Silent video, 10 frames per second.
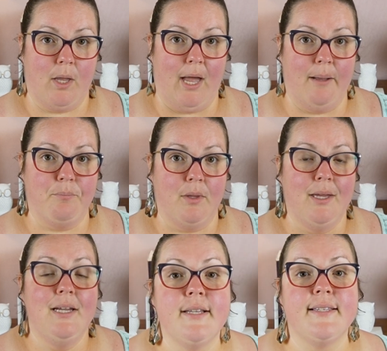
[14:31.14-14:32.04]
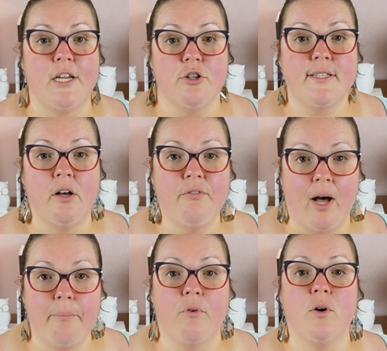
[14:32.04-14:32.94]
Okay. Set yourself
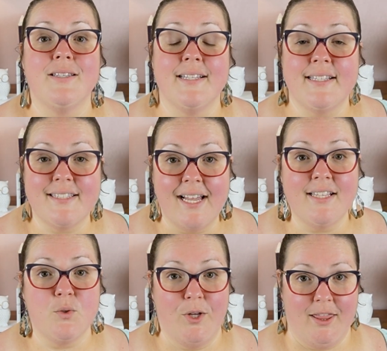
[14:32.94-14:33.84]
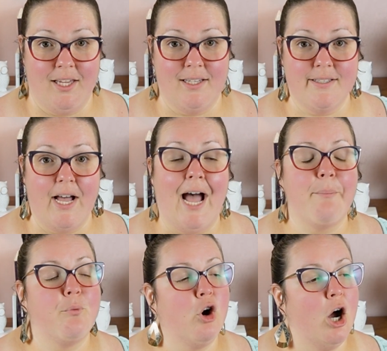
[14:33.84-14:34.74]
up for success with this. I
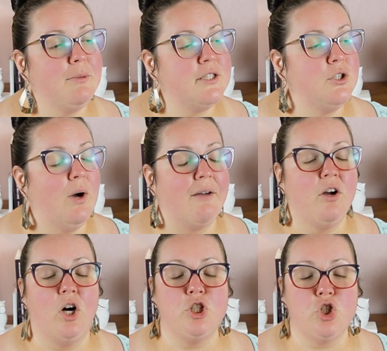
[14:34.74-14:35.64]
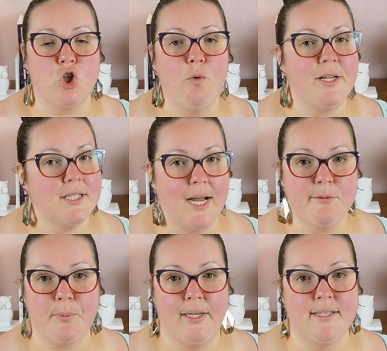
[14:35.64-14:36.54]
promise you, I've gone so many
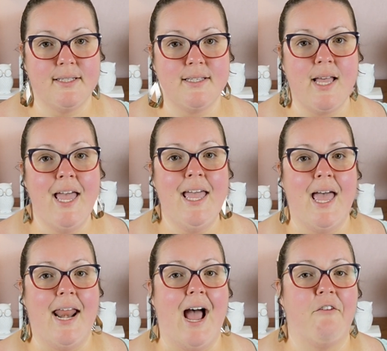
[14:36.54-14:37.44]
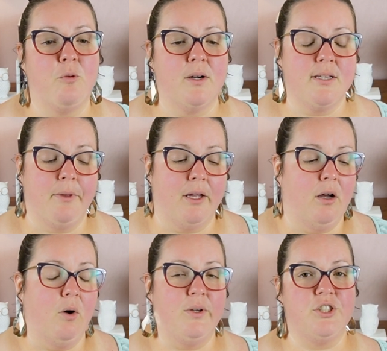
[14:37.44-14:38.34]
times places and afterwards I'm like,
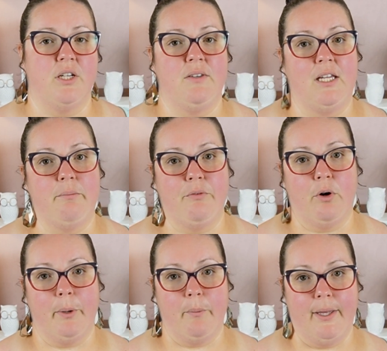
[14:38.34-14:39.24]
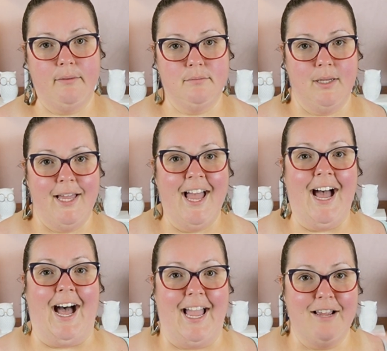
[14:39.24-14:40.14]
oh, we should have eaten before we went.
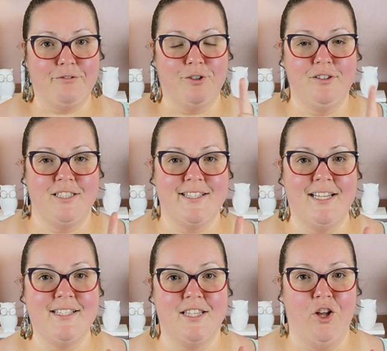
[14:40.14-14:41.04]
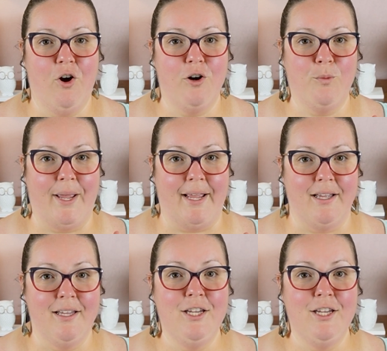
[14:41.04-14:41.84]
I have learned this lesson the hard way.